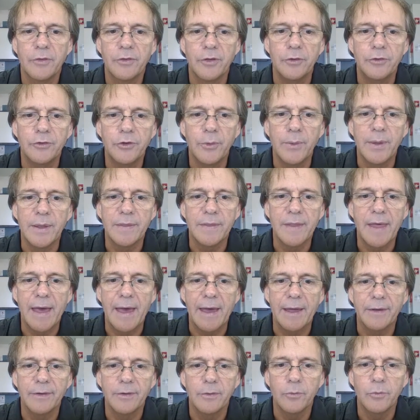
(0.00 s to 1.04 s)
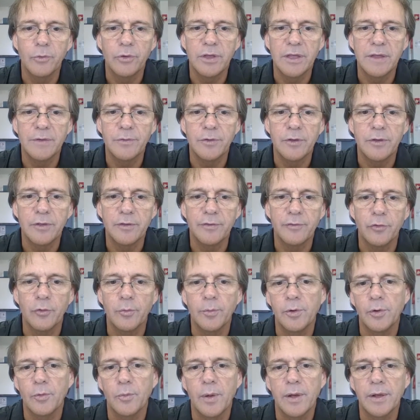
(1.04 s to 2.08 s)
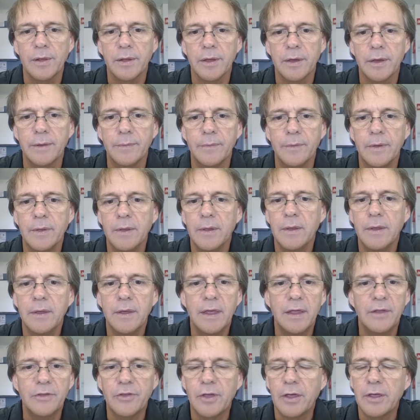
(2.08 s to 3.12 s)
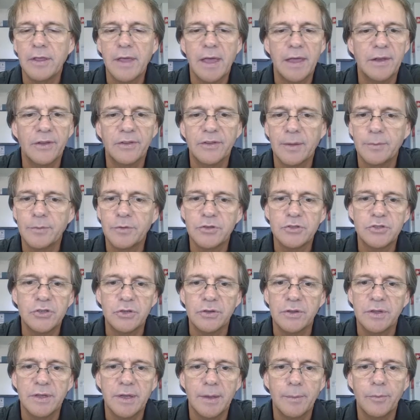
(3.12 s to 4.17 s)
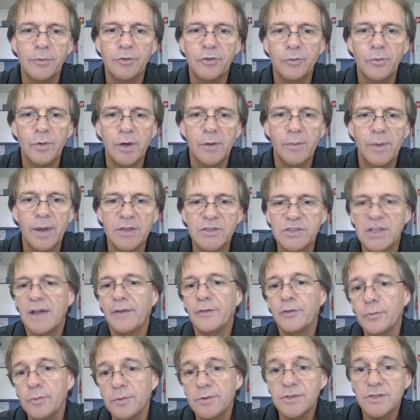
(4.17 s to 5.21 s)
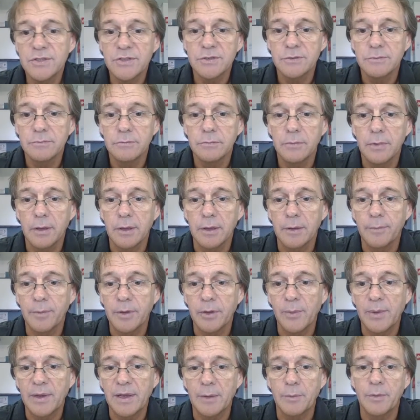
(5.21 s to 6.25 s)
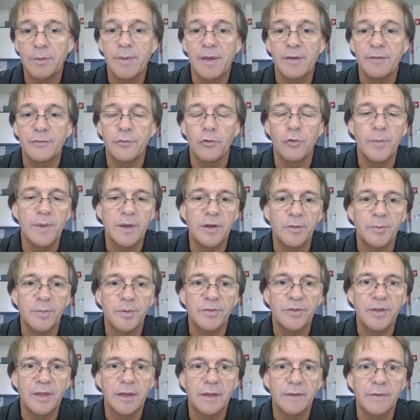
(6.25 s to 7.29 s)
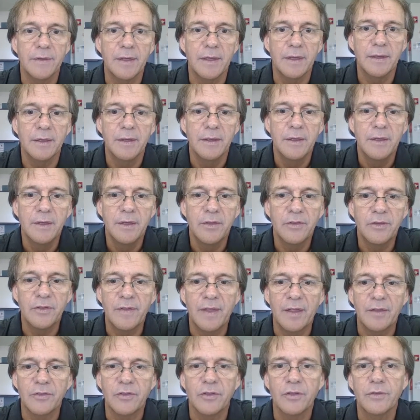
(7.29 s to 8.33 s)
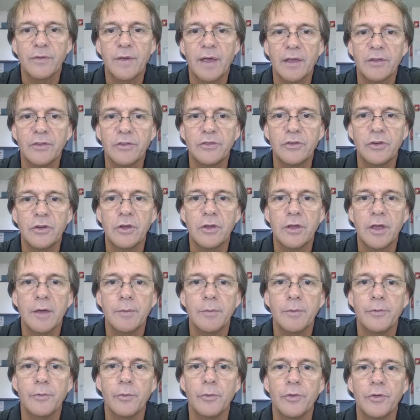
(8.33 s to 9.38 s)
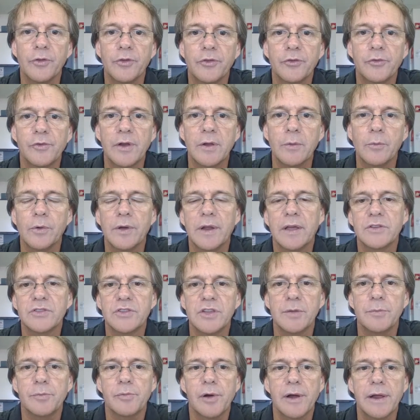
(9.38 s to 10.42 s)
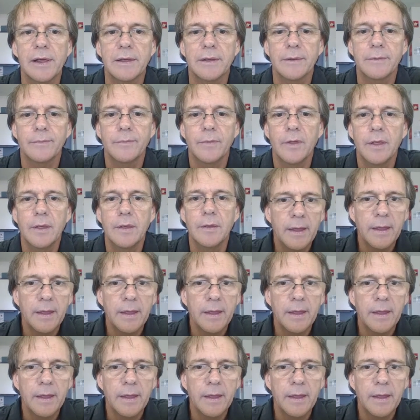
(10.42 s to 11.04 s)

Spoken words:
So doing that would give you the formula in one go. It's okay to substitute the numbers and rearrange afterwards, but you end up with about 4 meters per second there. So that's as fast as you could go before the string would actually break.